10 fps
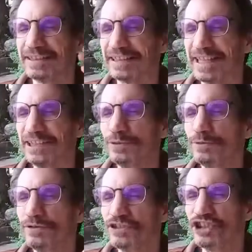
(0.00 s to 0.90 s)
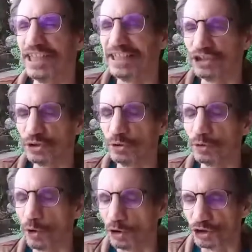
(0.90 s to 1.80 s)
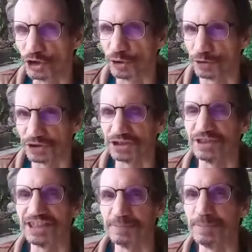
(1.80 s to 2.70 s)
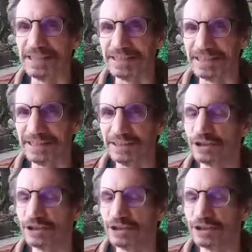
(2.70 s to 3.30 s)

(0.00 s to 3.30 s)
try to change to conscious speaking.